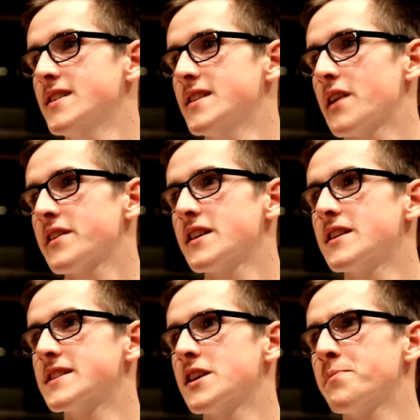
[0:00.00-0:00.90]
I think
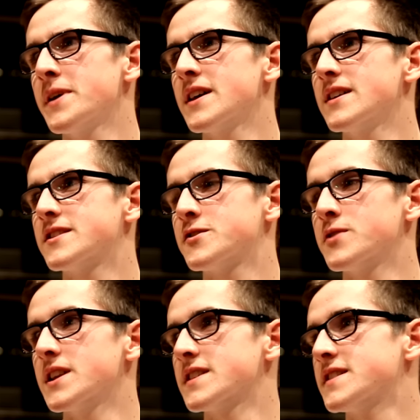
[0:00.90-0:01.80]
they're better
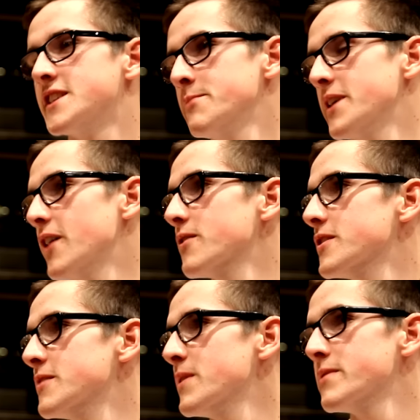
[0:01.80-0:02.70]
together as a team now.
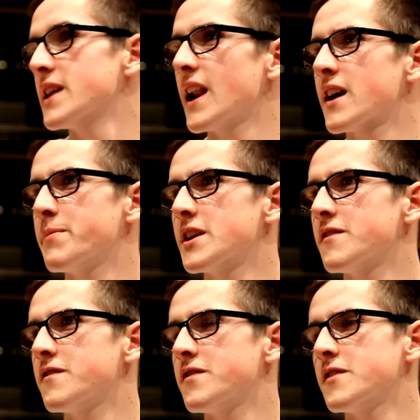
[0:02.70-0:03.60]
Maybe they lack a bit
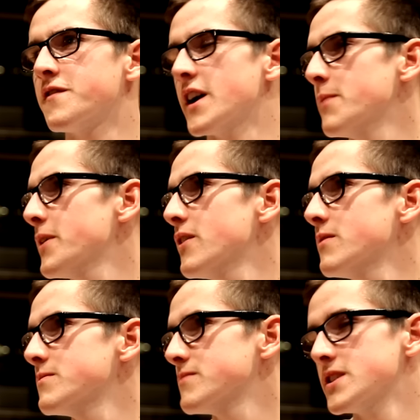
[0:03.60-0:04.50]
of
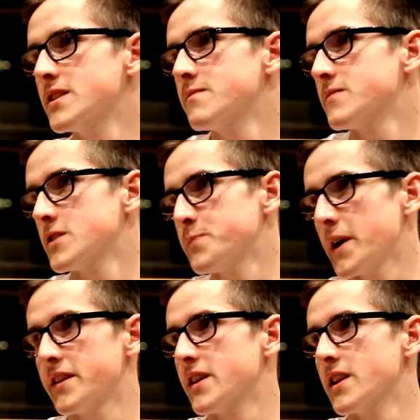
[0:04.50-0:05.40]
firepower,
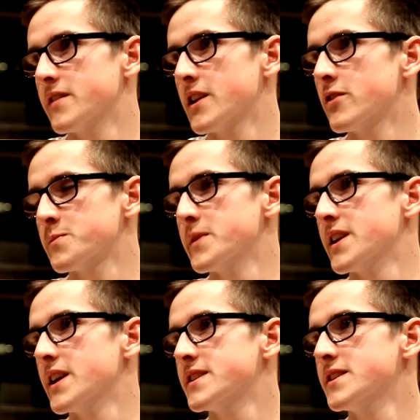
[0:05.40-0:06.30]
despite they lost me
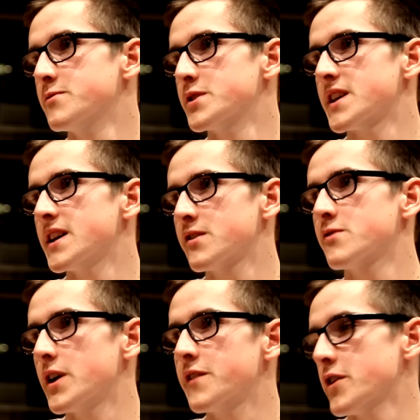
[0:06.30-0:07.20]
and AC, which are
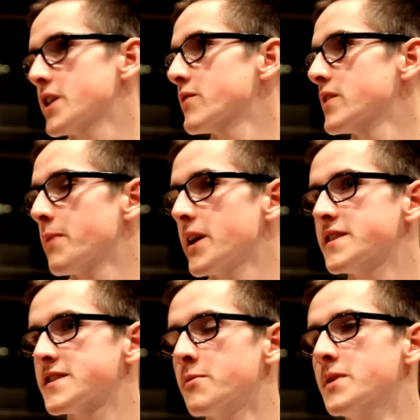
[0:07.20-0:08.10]
quite frag heavily
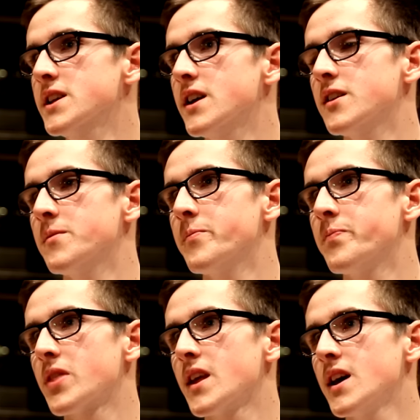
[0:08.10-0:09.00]
players normally.
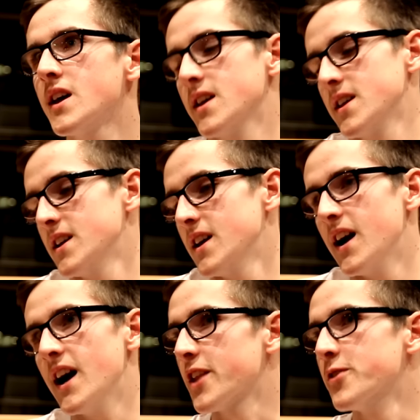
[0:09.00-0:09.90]

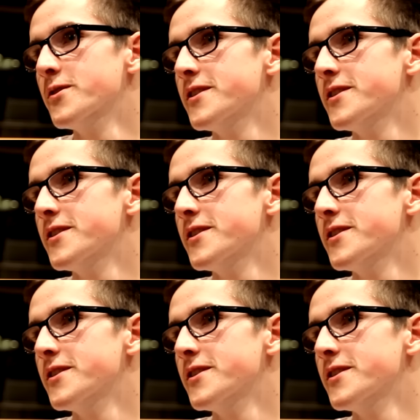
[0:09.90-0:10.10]
I don't know.